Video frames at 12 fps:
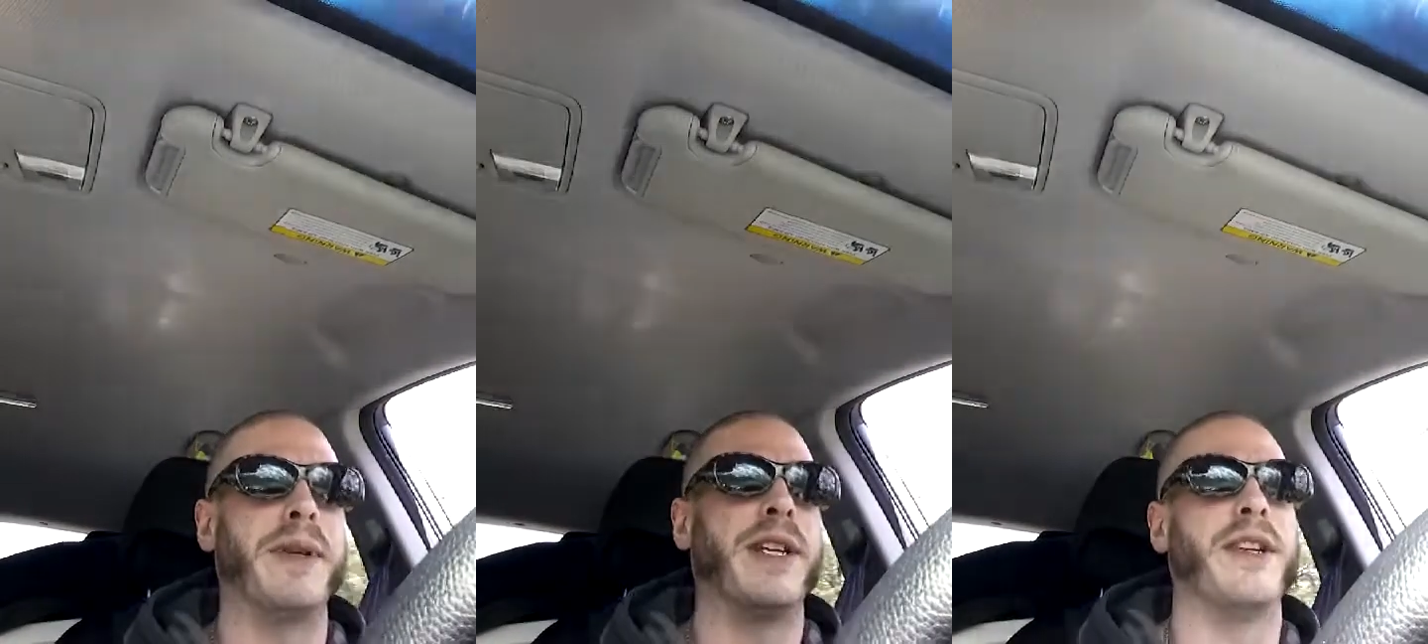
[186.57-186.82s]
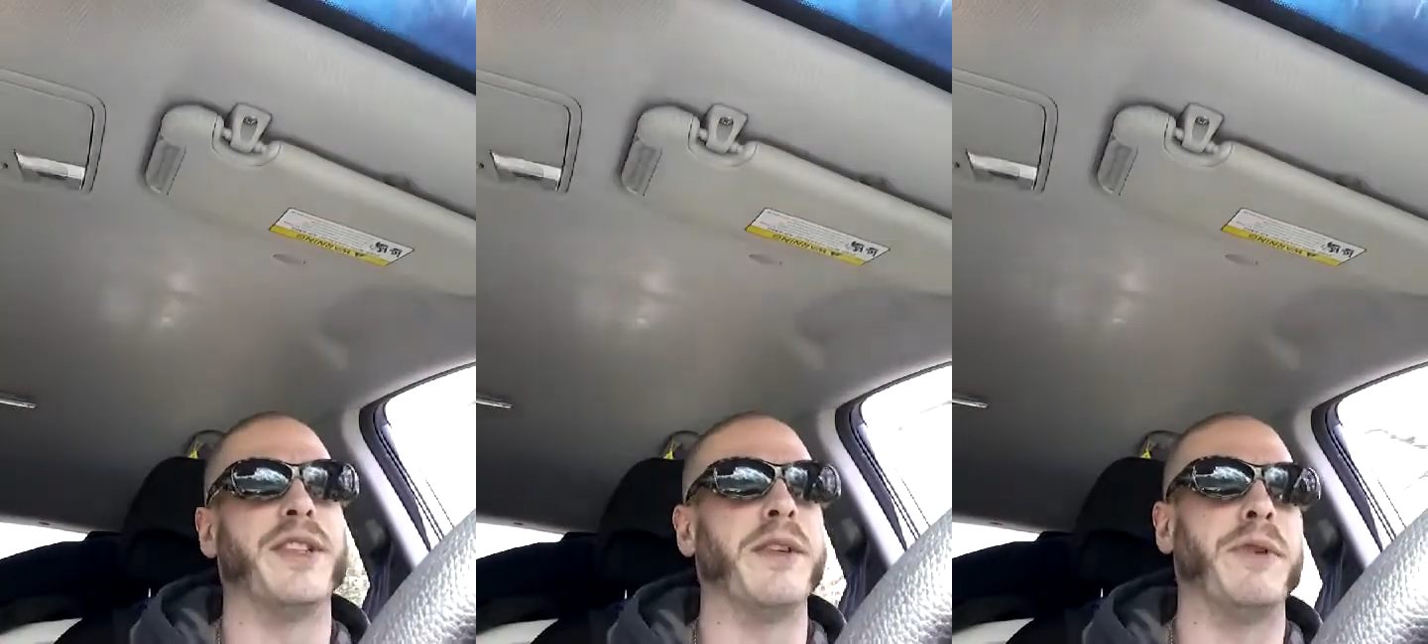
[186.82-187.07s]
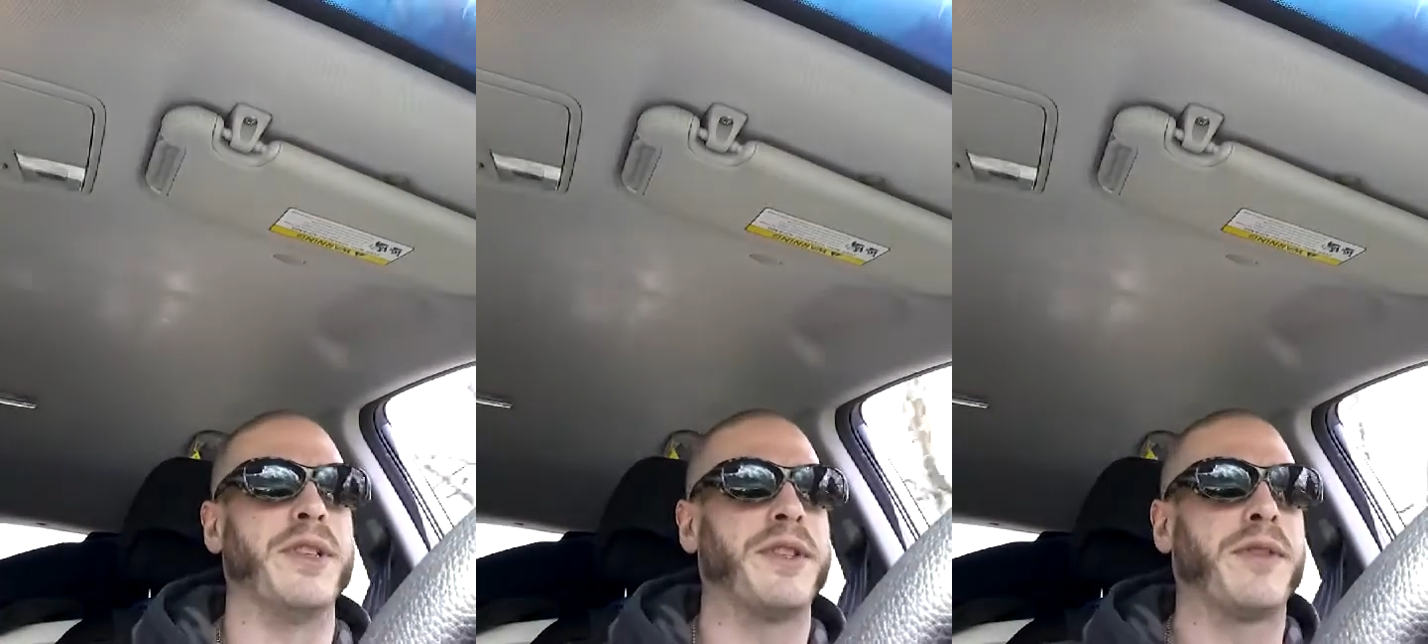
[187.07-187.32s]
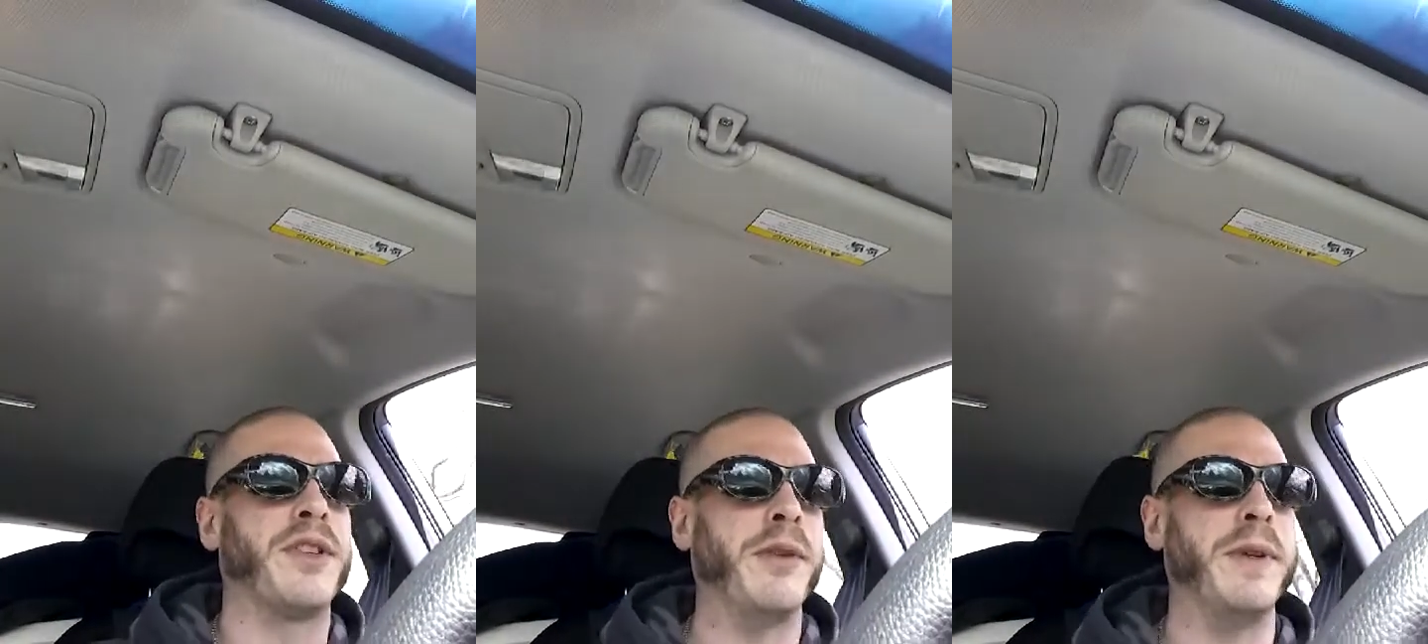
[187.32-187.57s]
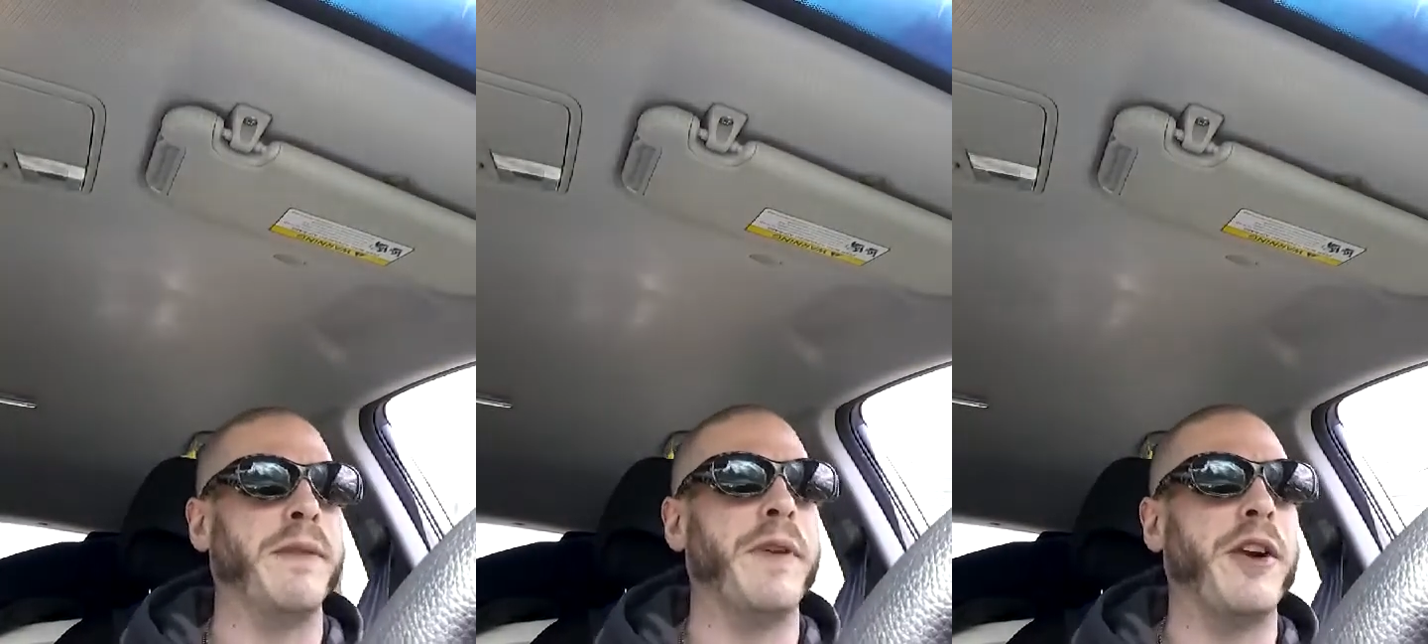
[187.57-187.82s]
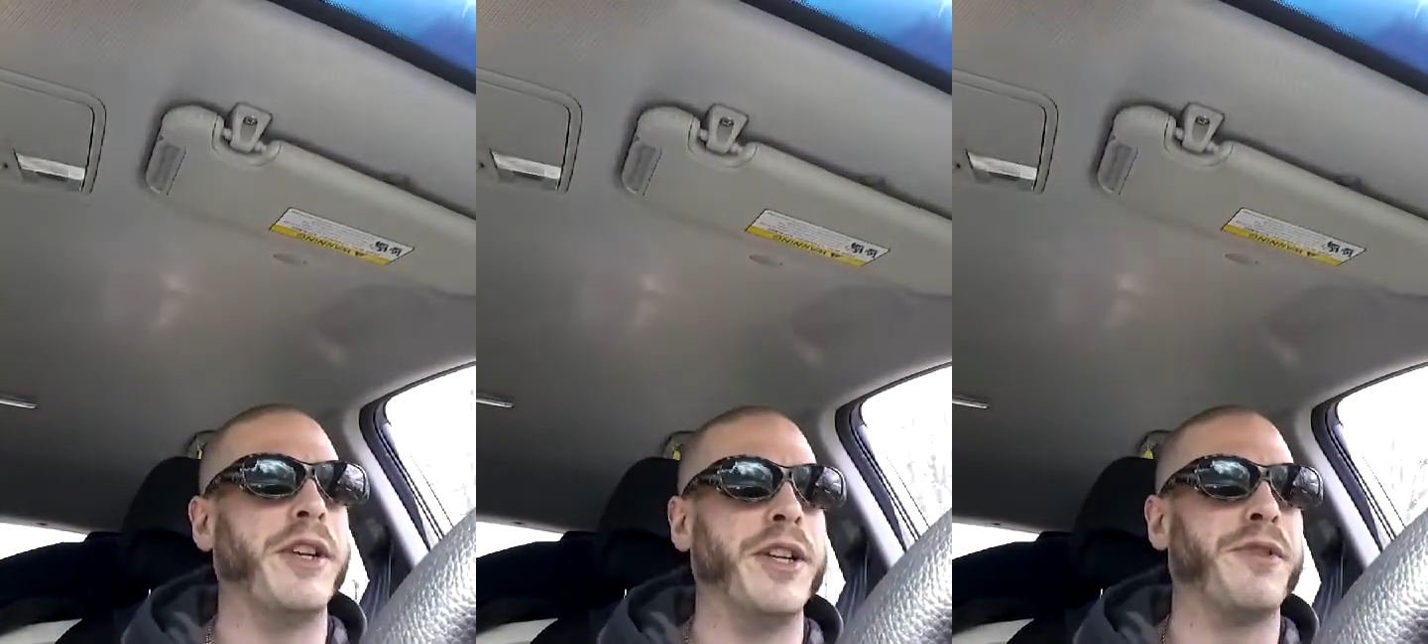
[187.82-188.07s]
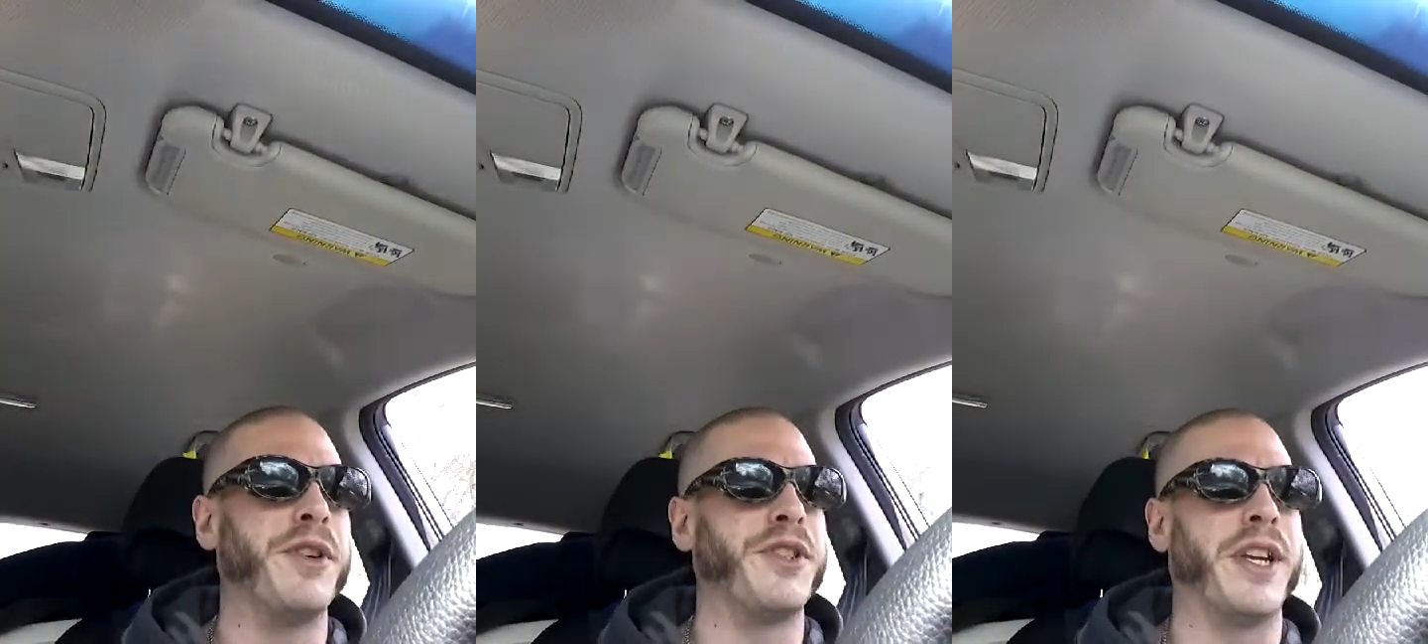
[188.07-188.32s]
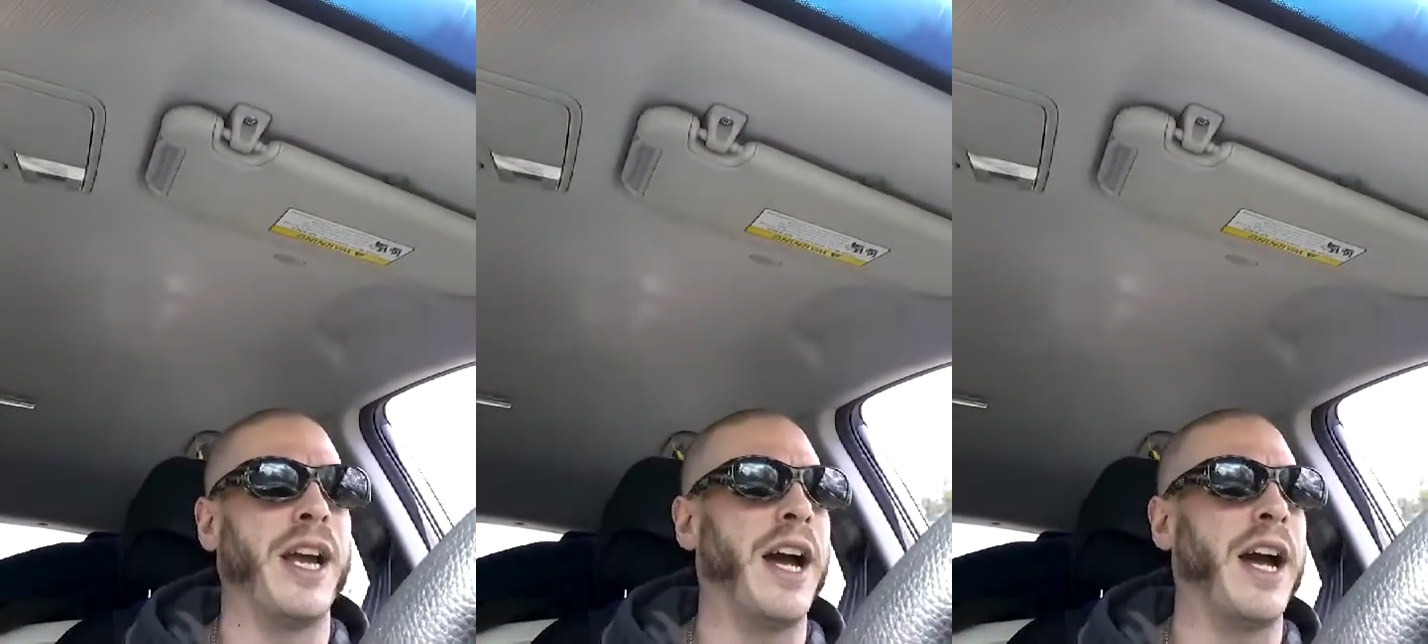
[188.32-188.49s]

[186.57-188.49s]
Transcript: because it was, to me, very interesting.